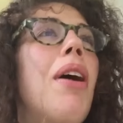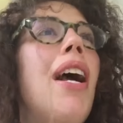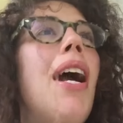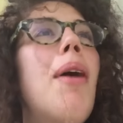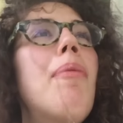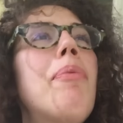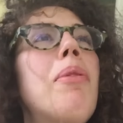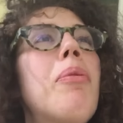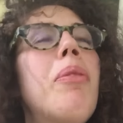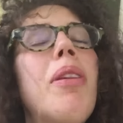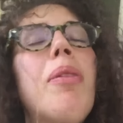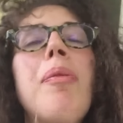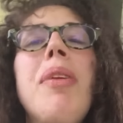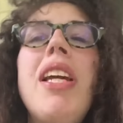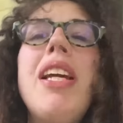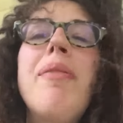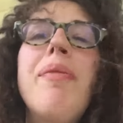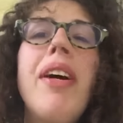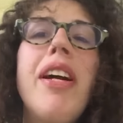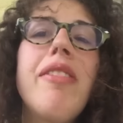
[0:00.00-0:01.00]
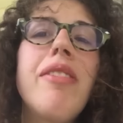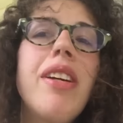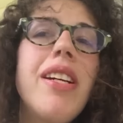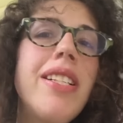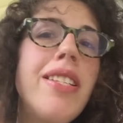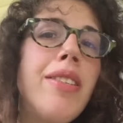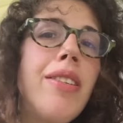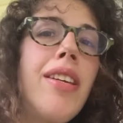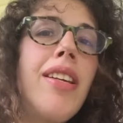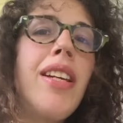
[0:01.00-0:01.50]
what happened with me in my
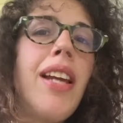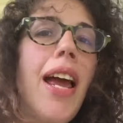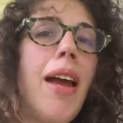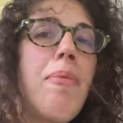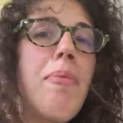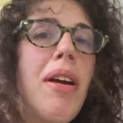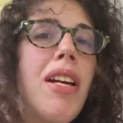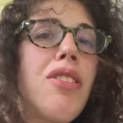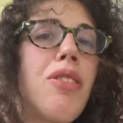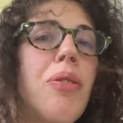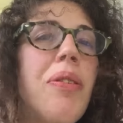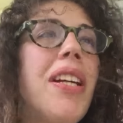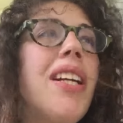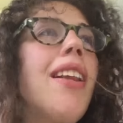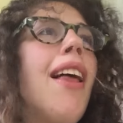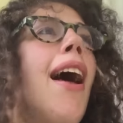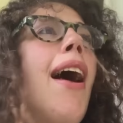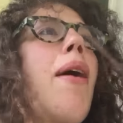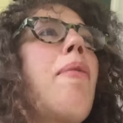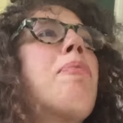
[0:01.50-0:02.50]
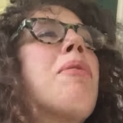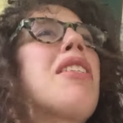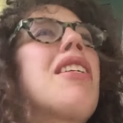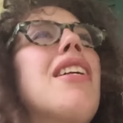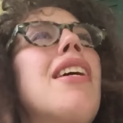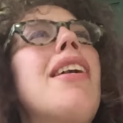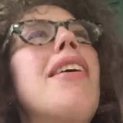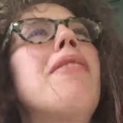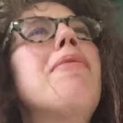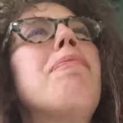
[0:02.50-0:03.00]
recent MS relapse that
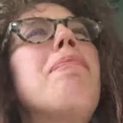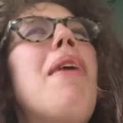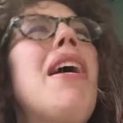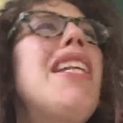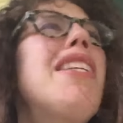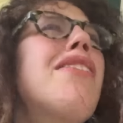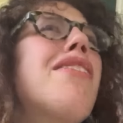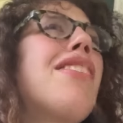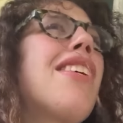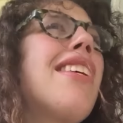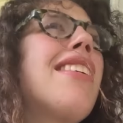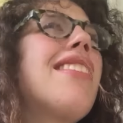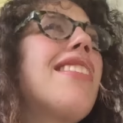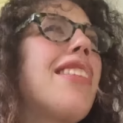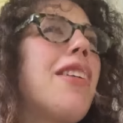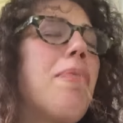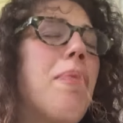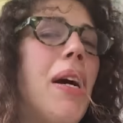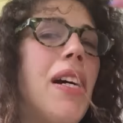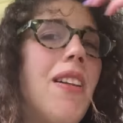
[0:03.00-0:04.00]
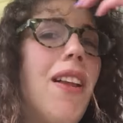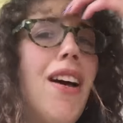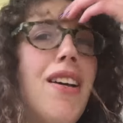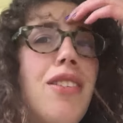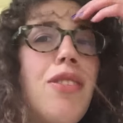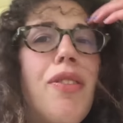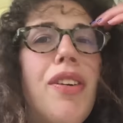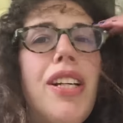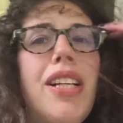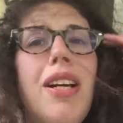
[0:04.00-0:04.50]
I mentioned in my
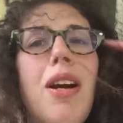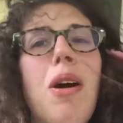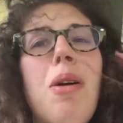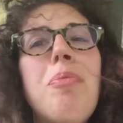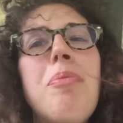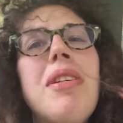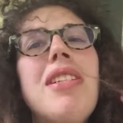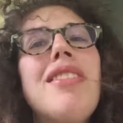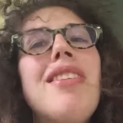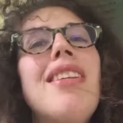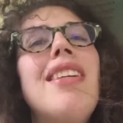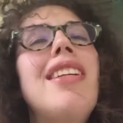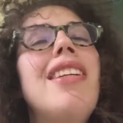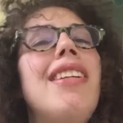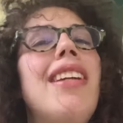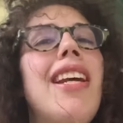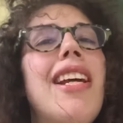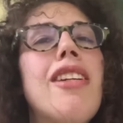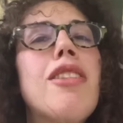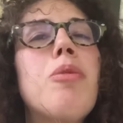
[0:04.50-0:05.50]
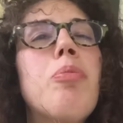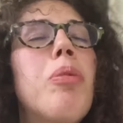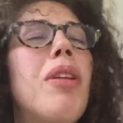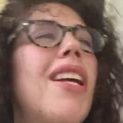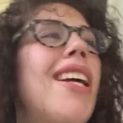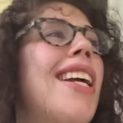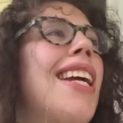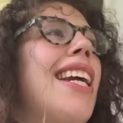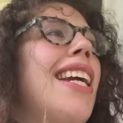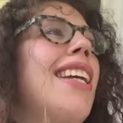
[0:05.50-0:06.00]
last video but didn't
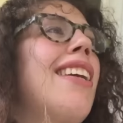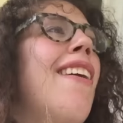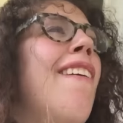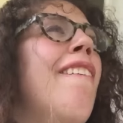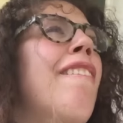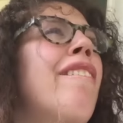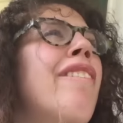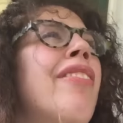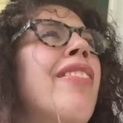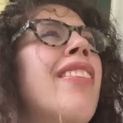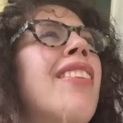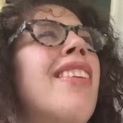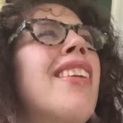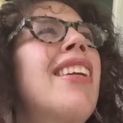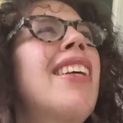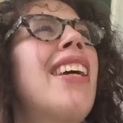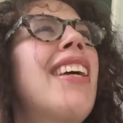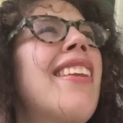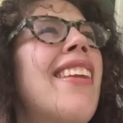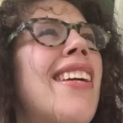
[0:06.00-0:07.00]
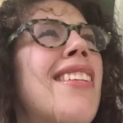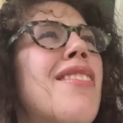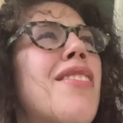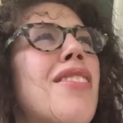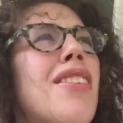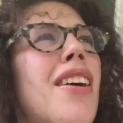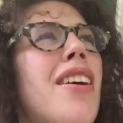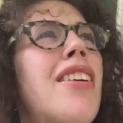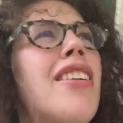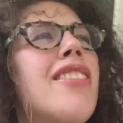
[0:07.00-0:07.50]
explain, and that
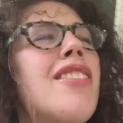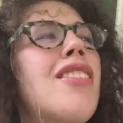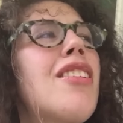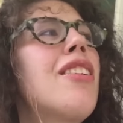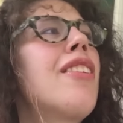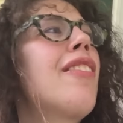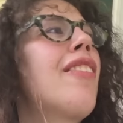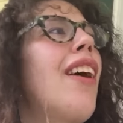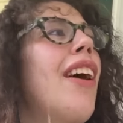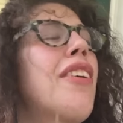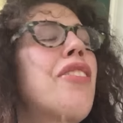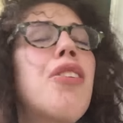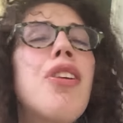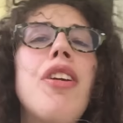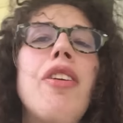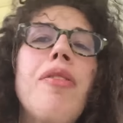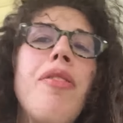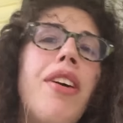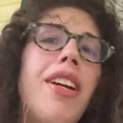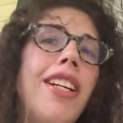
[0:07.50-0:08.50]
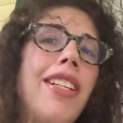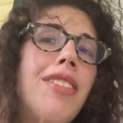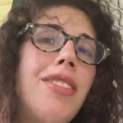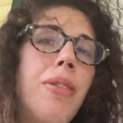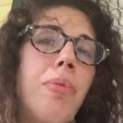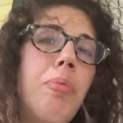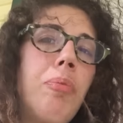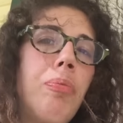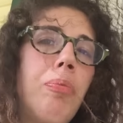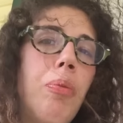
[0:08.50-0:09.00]
sucked. I should have went
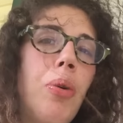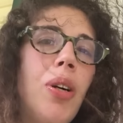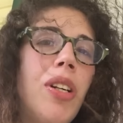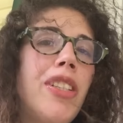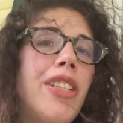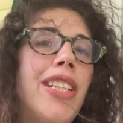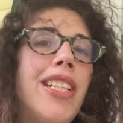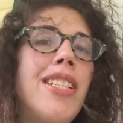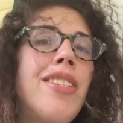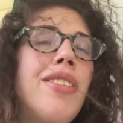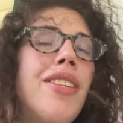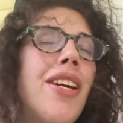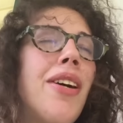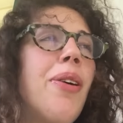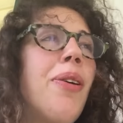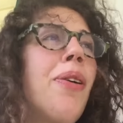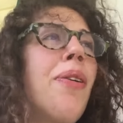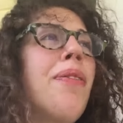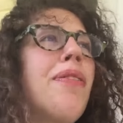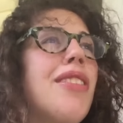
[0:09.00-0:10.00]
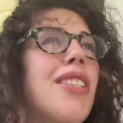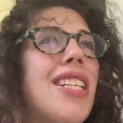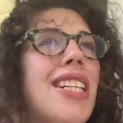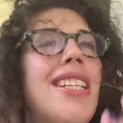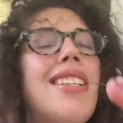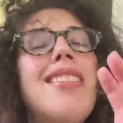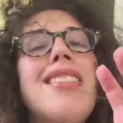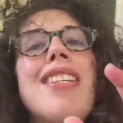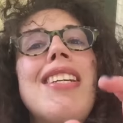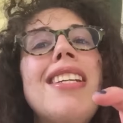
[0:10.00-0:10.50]
into more detail. De
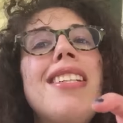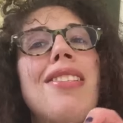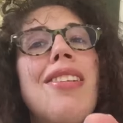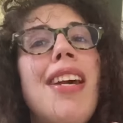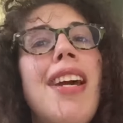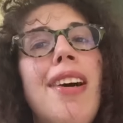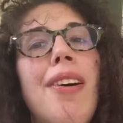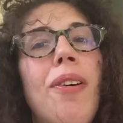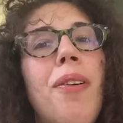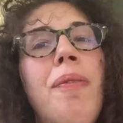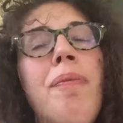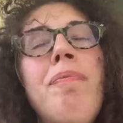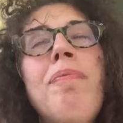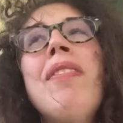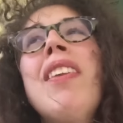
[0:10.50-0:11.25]
detail.